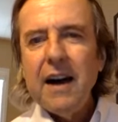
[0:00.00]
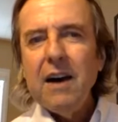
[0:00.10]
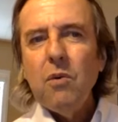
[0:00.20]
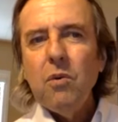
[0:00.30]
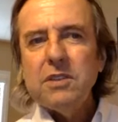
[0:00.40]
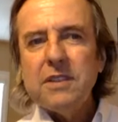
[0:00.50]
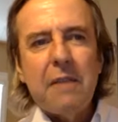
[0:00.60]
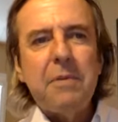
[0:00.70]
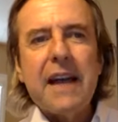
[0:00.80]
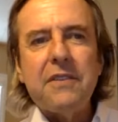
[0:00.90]
What's
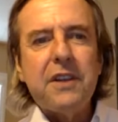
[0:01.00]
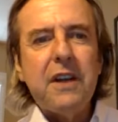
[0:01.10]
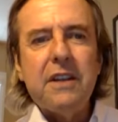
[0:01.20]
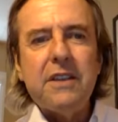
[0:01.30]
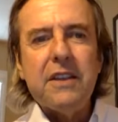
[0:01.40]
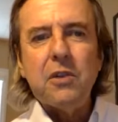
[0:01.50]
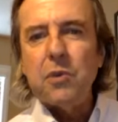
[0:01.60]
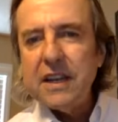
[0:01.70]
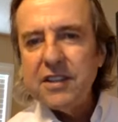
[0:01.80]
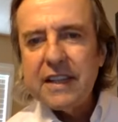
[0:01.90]
happening out there in the
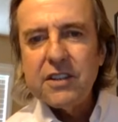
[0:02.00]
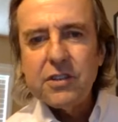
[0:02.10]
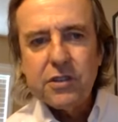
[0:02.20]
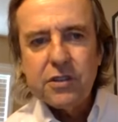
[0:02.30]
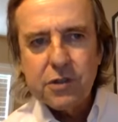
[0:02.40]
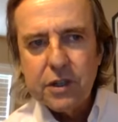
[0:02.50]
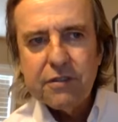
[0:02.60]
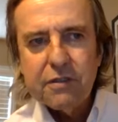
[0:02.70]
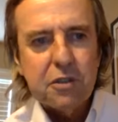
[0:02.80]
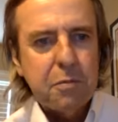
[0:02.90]
racing industry
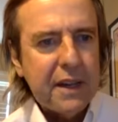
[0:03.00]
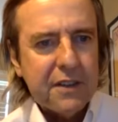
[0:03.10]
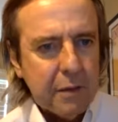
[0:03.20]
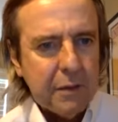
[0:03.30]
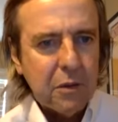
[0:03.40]
from this pandemic?